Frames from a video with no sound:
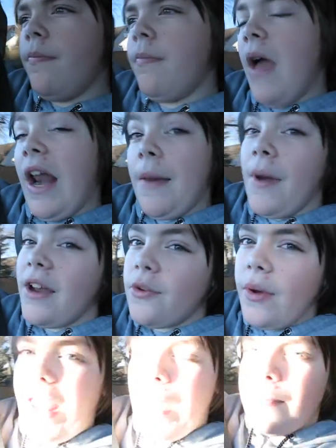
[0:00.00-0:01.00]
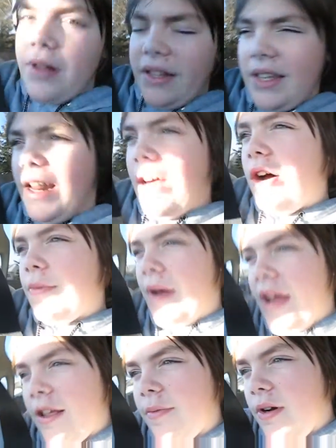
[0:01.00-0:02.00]
And I might do a gameplay today on my
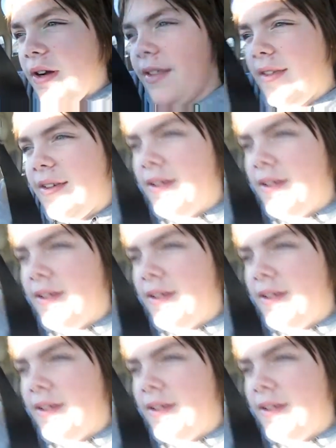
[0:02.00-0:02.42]
Xbox,